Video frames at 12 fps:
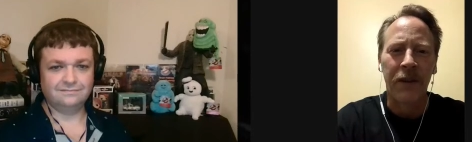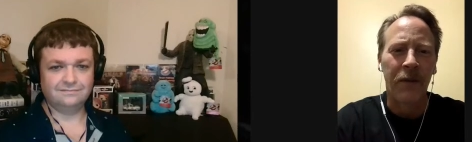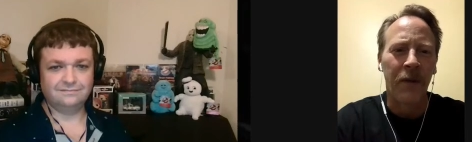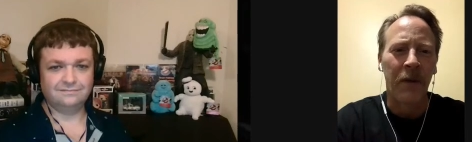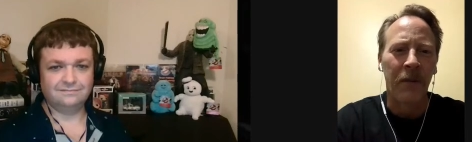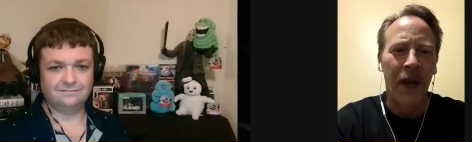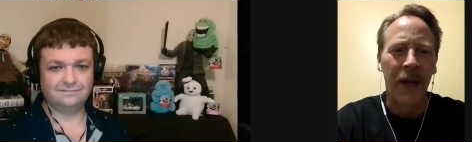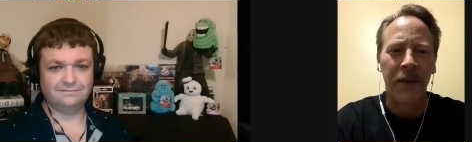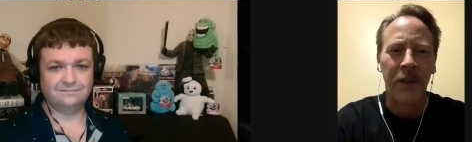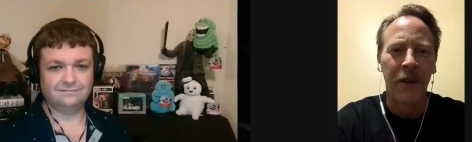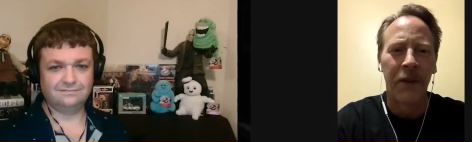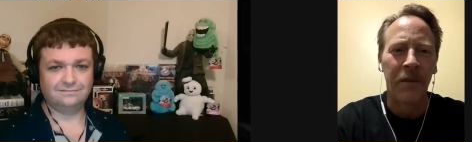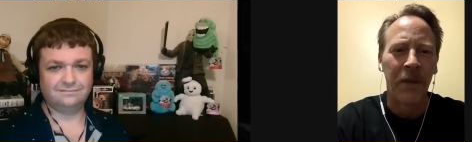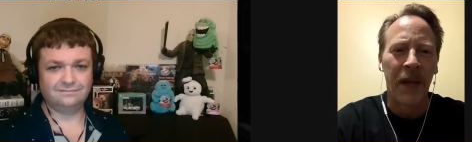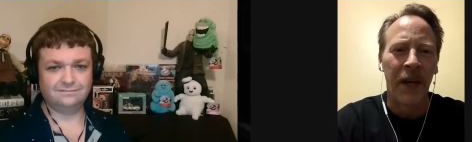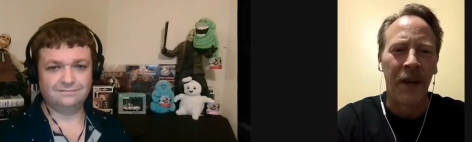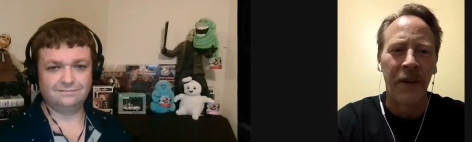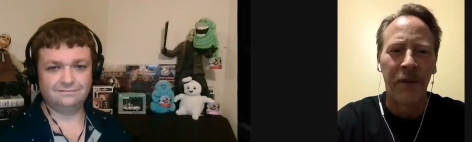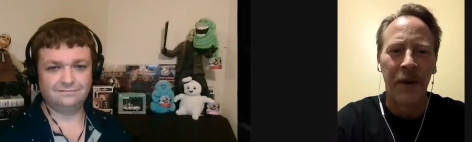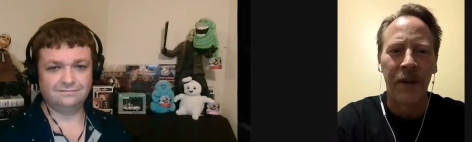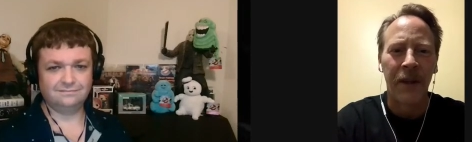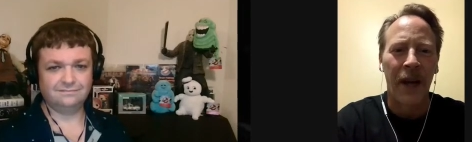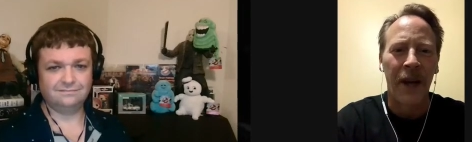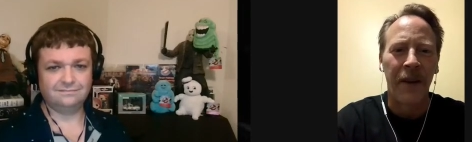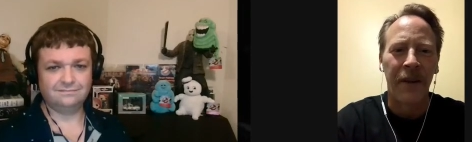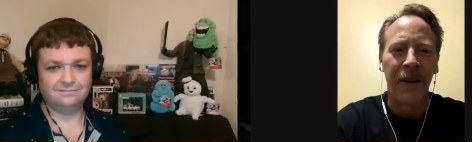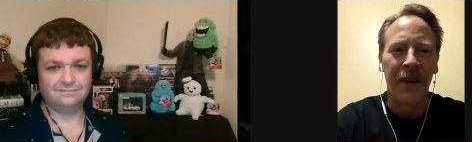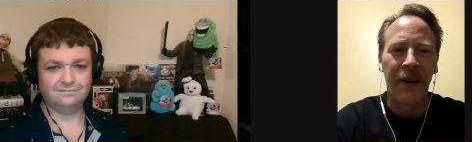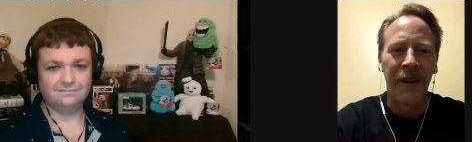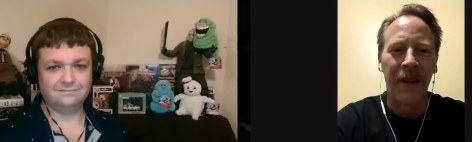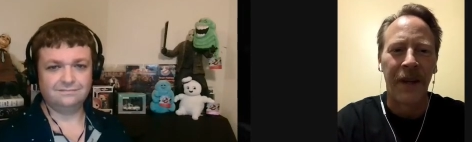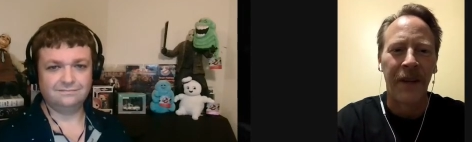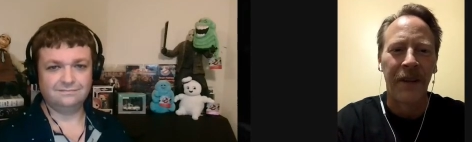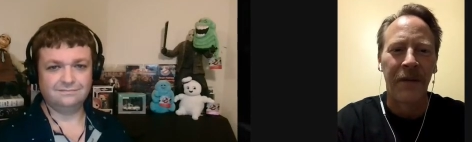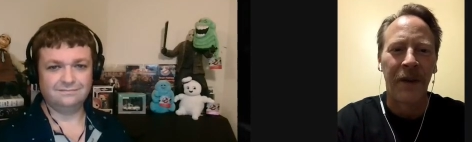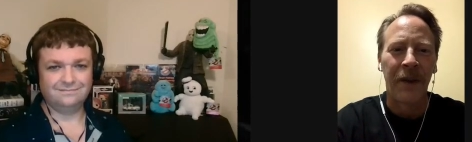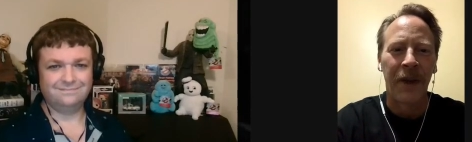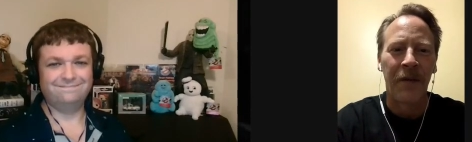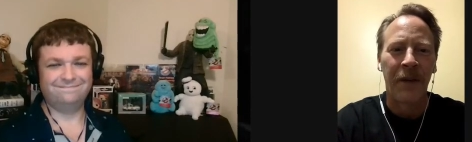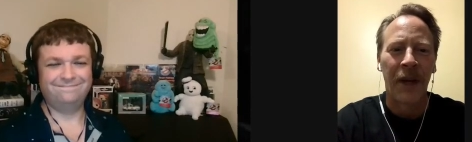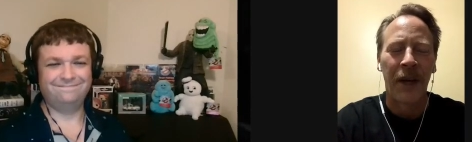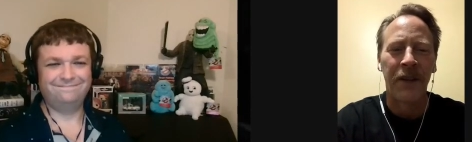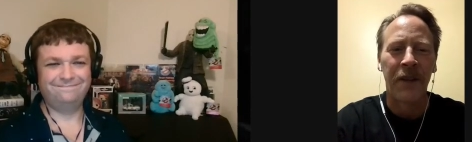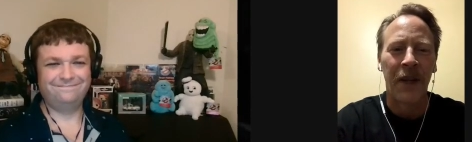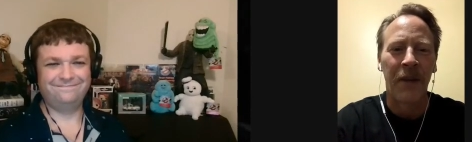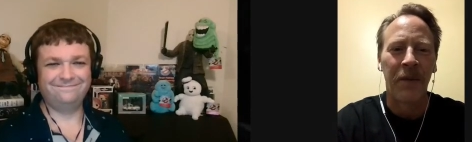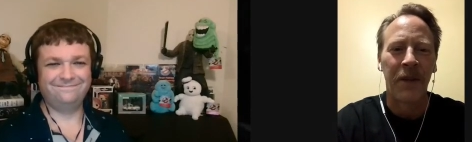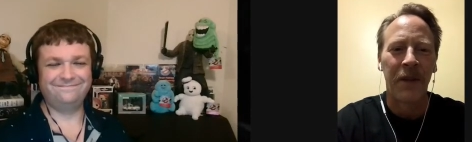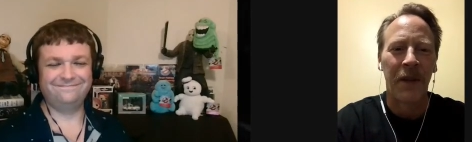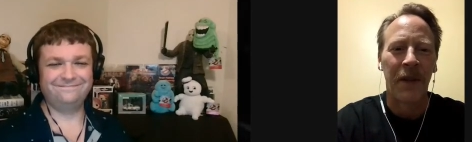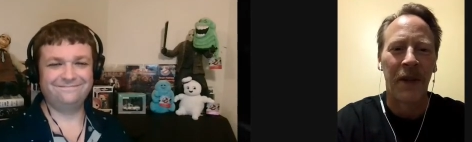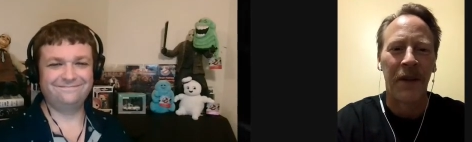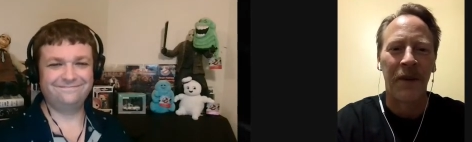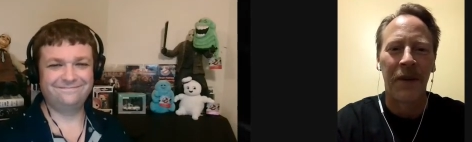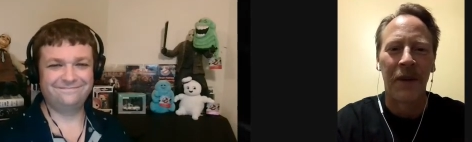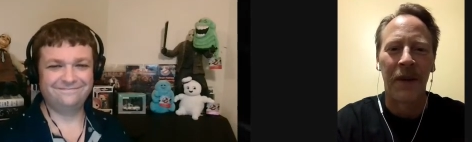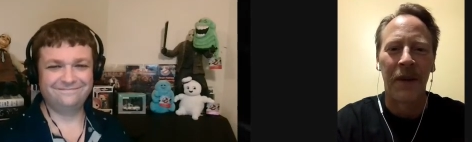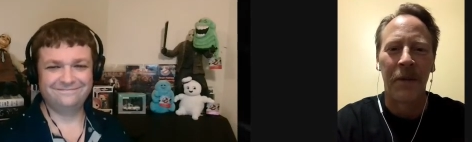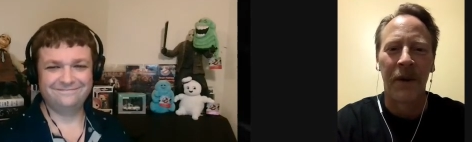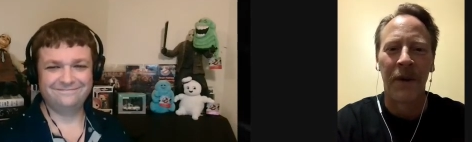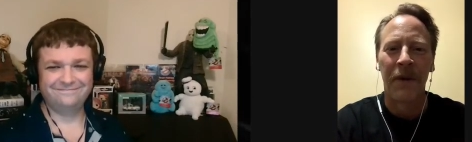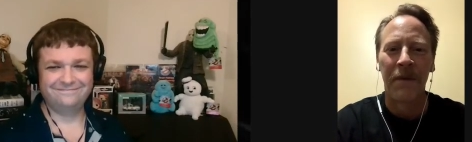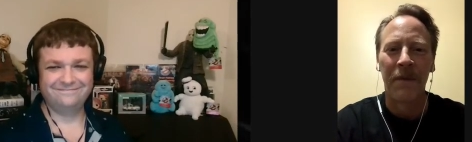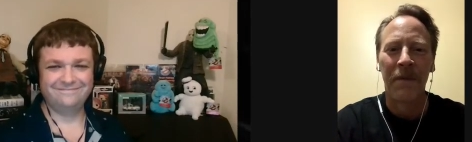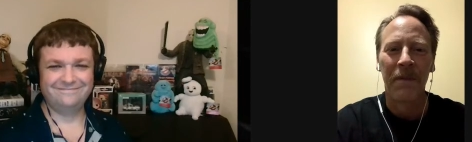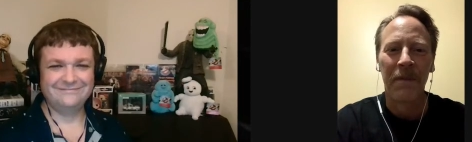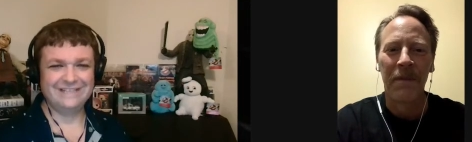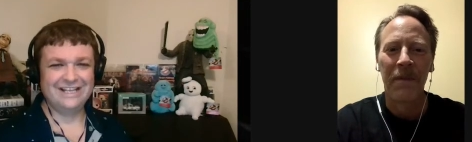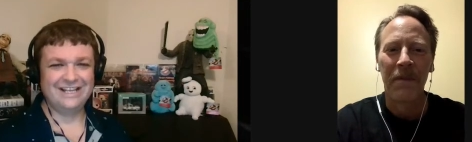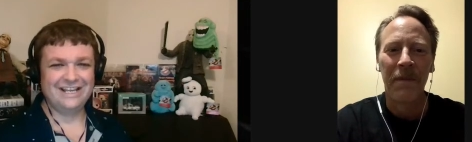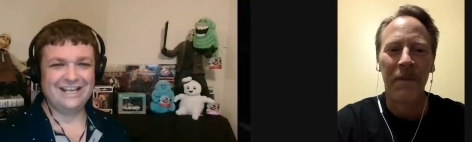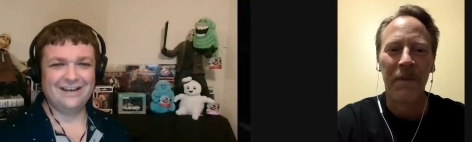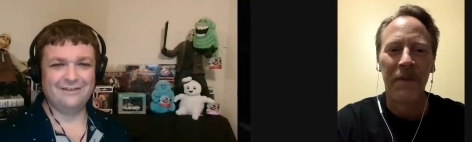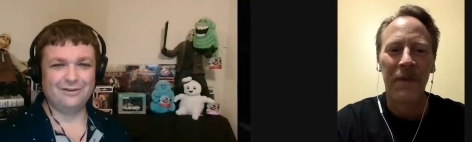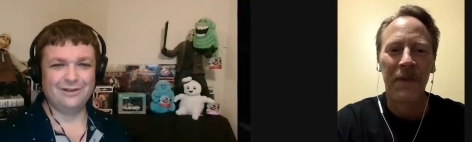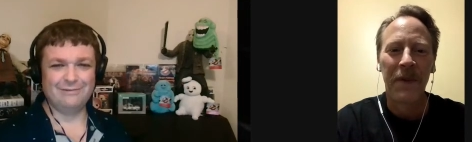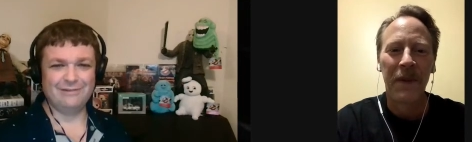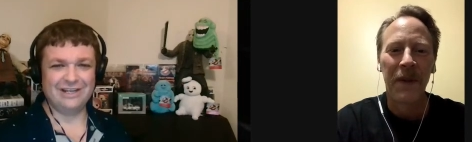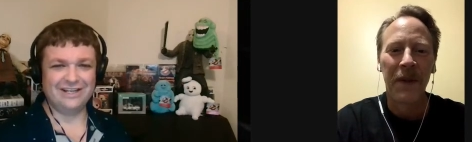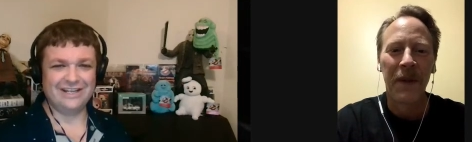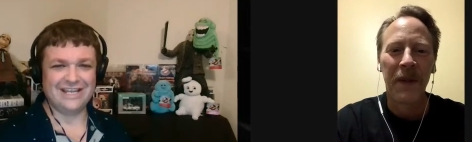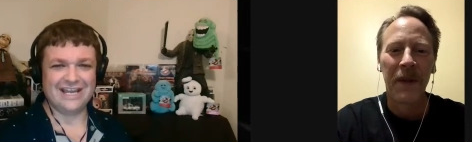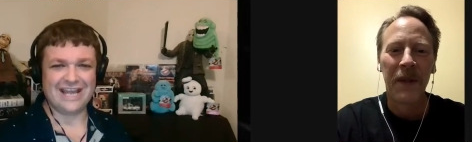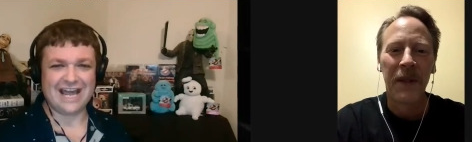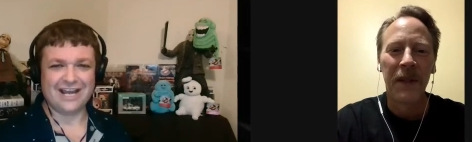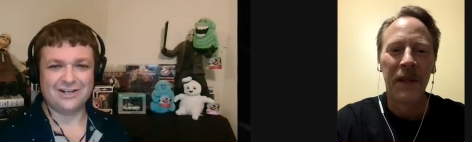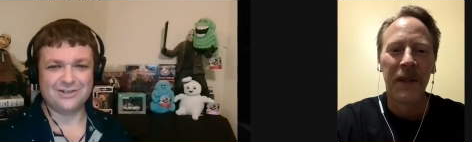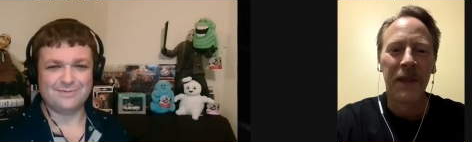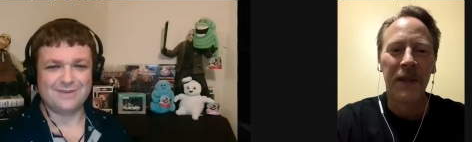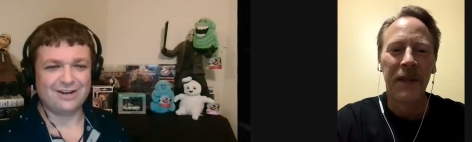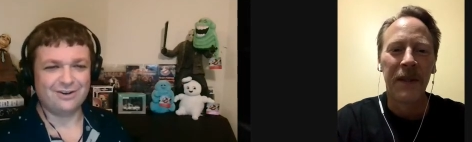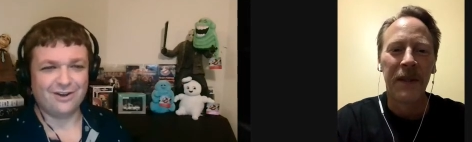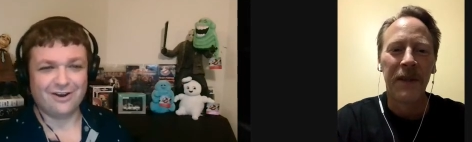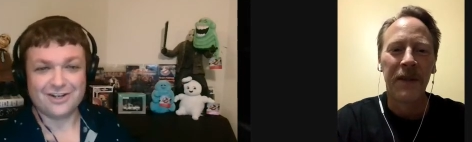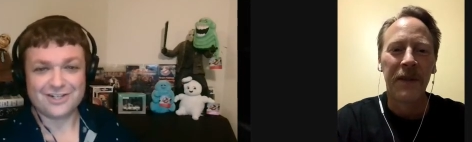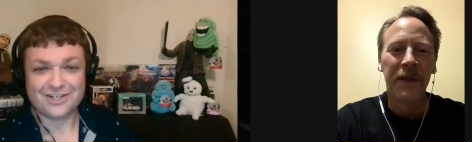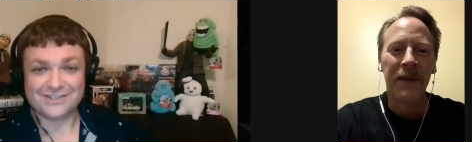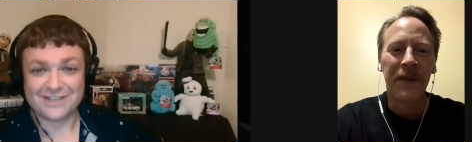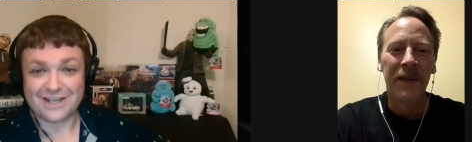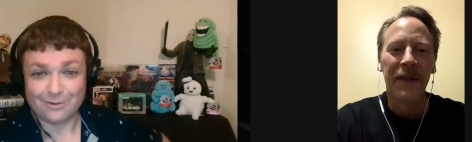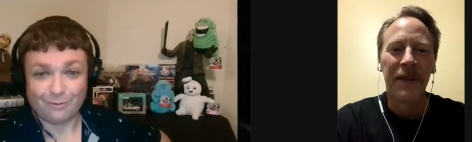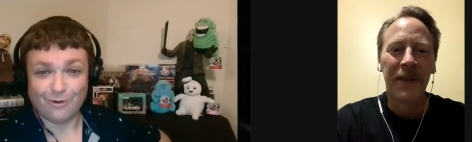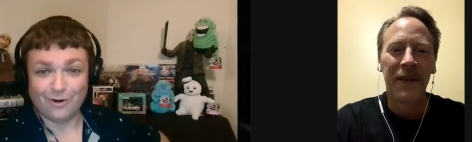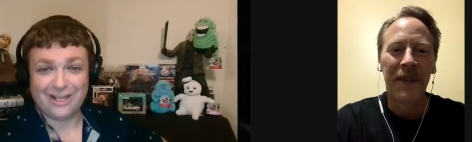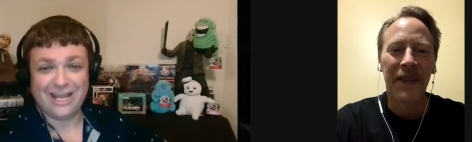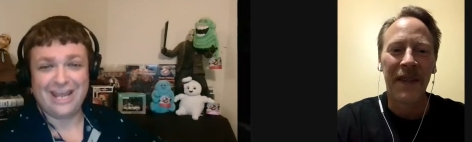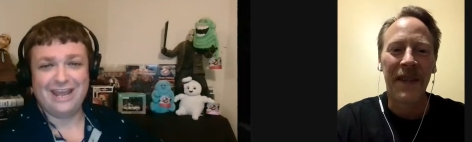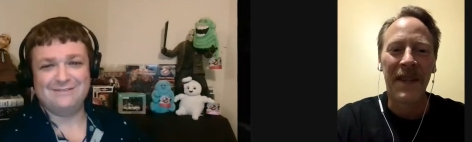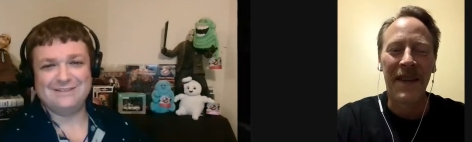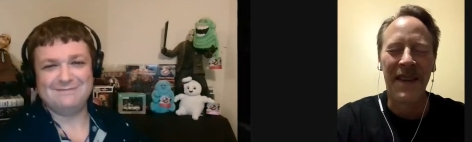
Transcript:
Speaker 1: from guys that are dead and retired and all that if i if i had time to sit down and think about it
Speaker 2: yeah if only we could get hackenschmidt and gotch inside the war games